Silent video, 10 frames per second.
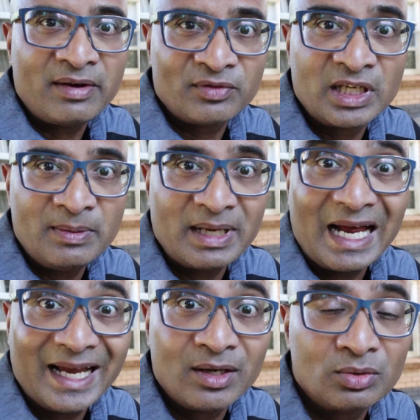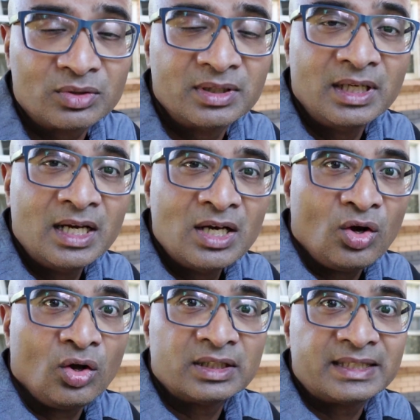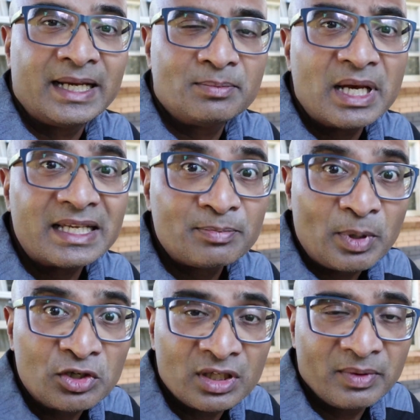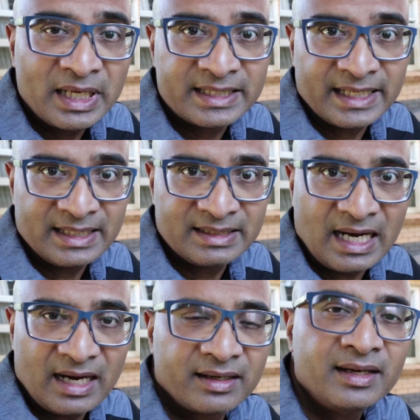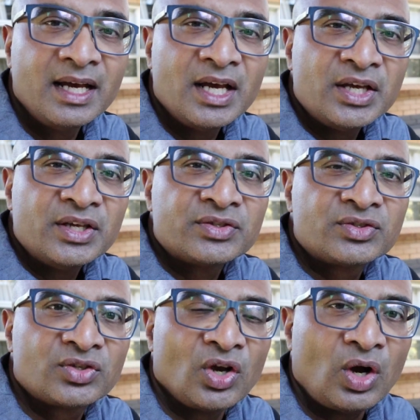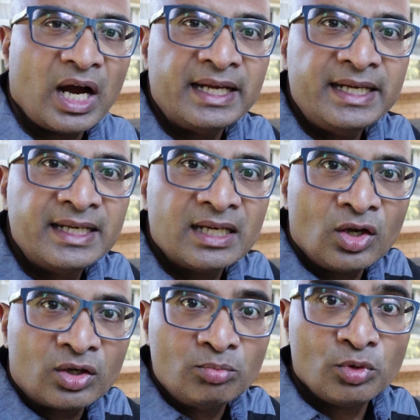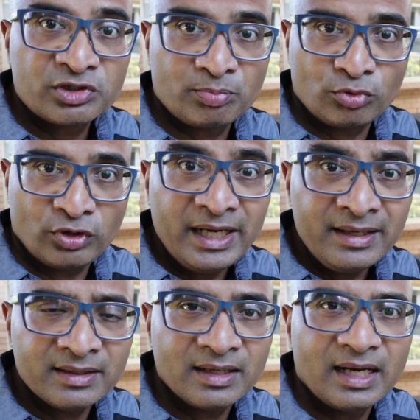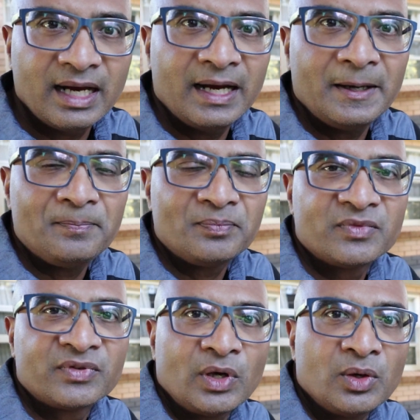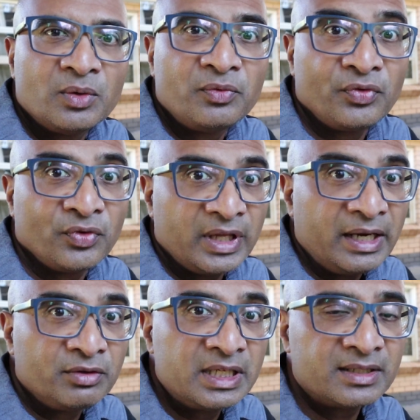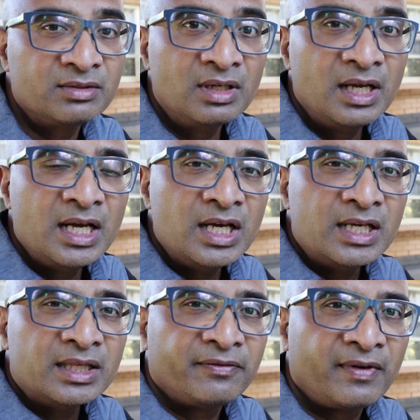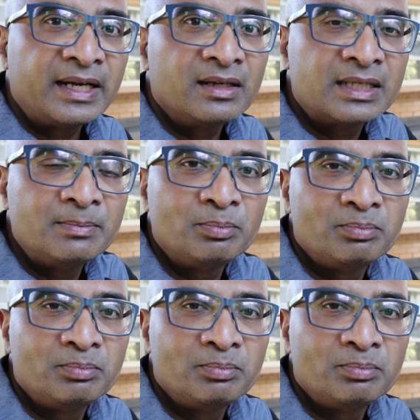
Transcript: have to keep an eye out all the time, especially when it's getting dark. So I needed a lot more spread. So for that reason, the final